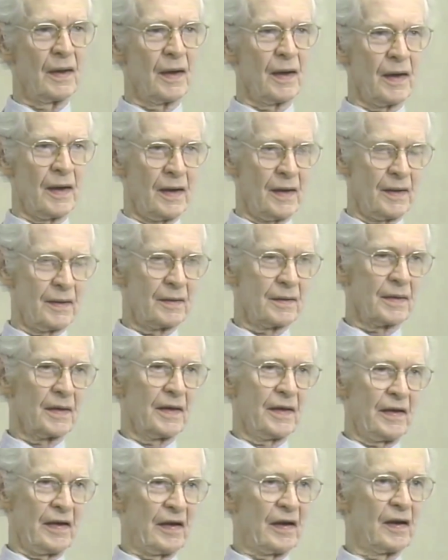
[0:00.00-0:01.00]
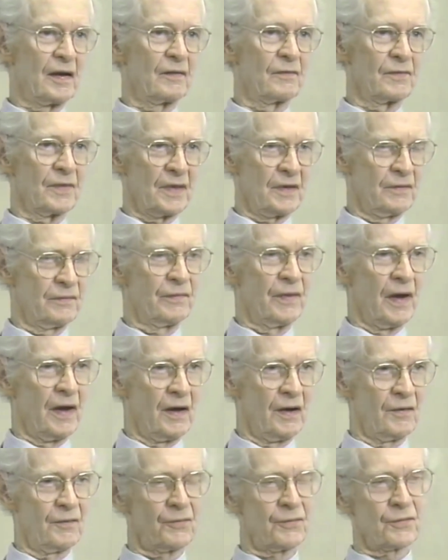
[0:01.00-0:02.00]
and they have
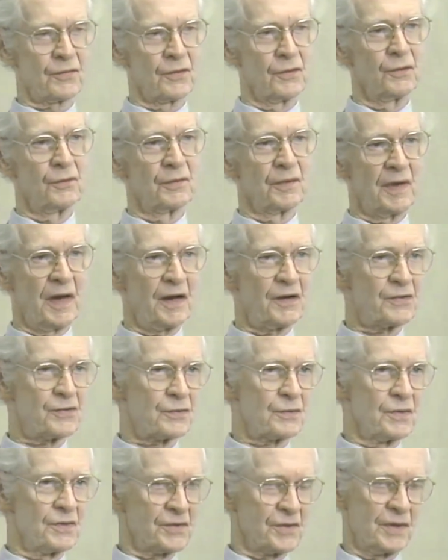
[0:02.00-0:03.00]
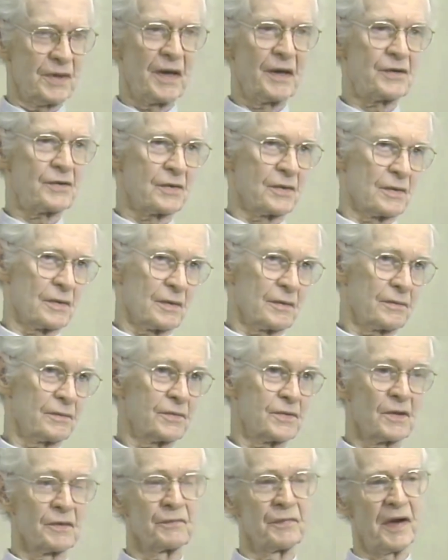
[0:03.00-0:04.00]
evolved through natural selection,
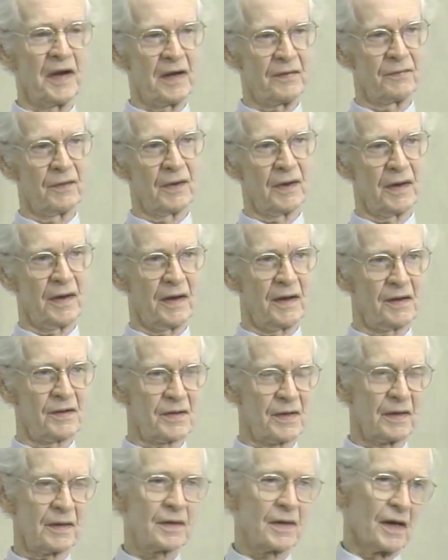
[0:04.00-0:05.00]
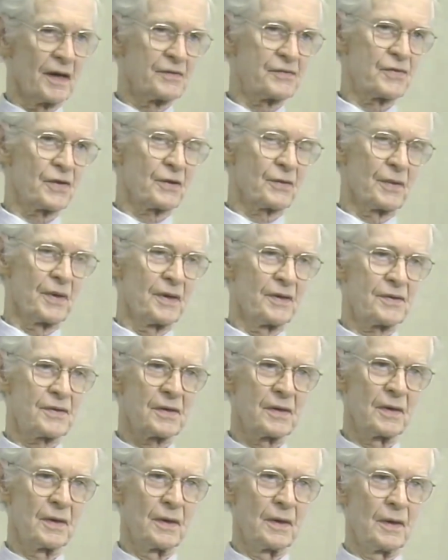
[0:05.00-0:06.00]
survival as a consequence,